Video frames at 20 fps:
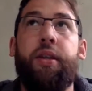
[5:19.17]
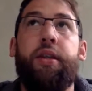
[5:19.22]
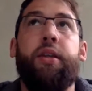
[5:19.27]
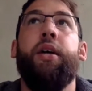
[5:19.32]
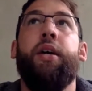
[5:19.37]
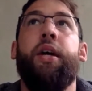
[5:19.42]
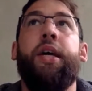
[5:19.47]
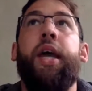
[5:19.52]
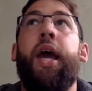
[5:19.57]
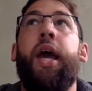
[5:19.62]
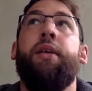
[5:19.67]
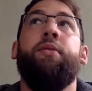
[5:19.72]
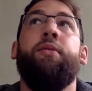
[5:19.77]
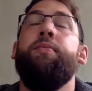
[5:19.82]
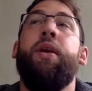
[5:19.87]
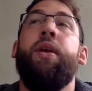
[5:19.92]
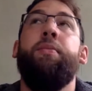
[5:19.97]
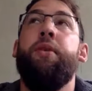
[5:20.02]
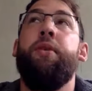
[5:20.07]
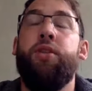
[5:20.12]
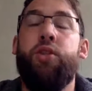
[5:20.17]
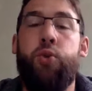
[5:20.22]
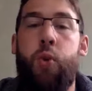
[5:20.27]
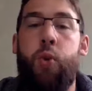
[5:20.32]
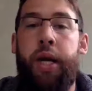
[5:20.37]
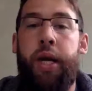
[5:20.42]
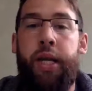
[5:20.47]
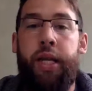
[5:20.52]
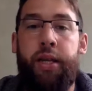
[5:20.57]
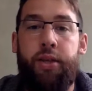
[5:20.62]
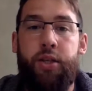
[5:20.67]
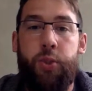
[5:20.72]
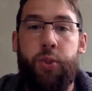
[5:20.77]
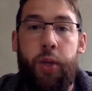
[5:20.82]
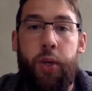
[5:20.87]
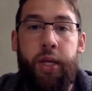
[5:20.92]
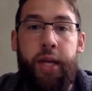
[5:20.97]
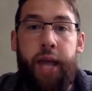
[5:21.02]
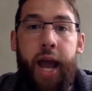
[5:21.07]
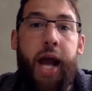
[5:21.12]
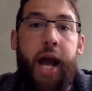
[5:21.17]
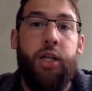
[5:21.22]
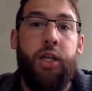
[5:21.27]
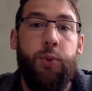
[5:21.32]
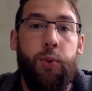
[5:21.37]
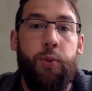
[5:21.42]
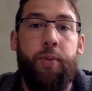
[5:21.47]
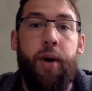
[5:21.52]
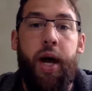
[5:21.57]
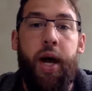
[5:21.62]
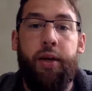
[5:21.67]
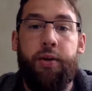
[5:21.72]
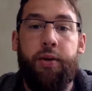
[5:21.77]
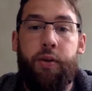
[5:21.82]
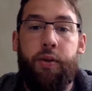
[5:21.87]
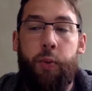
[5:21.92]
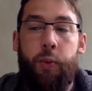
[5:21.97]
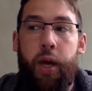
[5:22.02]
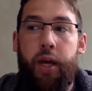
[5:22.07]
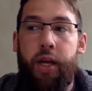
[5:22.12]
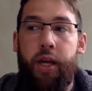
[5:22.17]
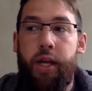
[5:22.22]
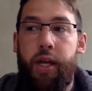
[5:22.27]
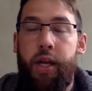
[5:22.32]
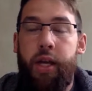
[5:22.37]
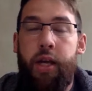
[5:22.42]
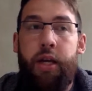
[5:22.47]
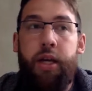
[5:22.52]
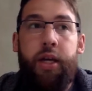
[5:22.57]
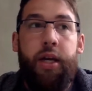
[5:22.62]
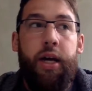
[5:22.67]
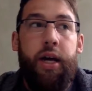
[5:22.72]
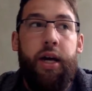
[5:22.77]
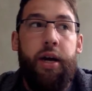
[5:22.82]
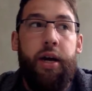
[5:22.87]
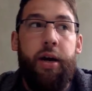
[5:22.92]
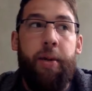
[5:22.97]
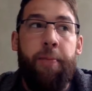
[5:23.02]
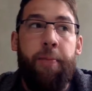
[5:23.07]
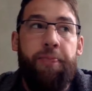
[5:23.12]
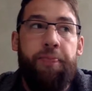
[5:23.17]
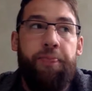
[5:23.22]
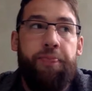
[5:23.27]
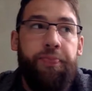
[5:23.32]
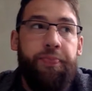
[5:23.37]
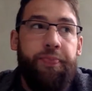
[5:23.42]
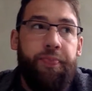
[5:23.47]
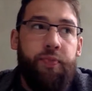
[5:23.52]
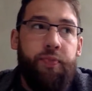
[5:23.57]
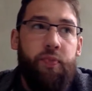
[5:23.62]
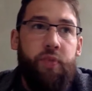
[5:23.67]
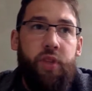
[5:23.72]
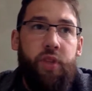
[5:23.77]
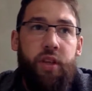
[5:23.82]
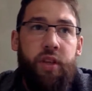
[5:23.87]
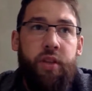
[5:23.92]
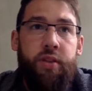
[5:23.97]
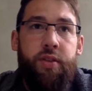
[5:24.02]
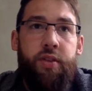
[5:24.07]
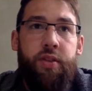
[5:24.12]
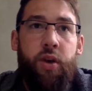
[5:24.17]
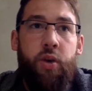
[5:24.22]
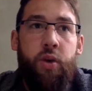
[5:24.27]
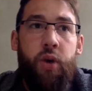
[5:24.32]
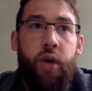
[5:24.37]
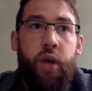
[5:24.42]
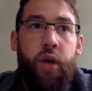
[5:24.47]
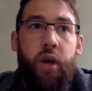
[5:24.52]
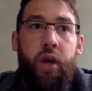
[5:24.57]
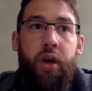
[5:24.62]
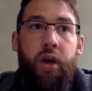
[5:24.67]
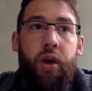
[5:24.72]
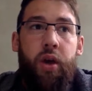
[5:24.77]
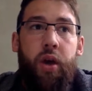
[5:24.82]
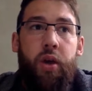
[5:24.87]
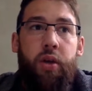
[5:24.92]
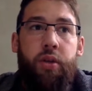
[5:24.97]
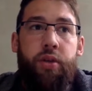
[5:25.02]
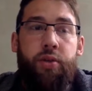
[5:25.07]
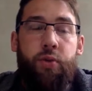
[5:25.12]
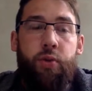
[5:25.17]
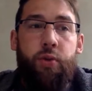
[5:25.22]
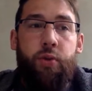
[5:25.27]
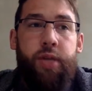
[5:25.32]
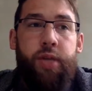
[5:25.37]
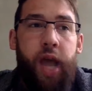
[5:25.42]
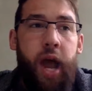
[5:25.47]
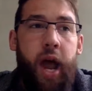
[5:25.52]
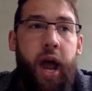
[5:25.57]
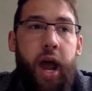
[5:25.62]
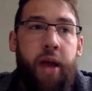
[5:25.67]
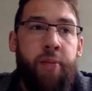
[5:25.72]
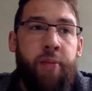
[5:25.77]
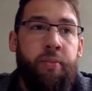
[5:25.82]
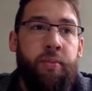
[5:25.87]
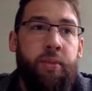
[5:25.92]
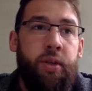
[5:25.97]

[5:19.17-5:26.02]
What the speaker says: again, maybe 20 actual miles away. And so through time,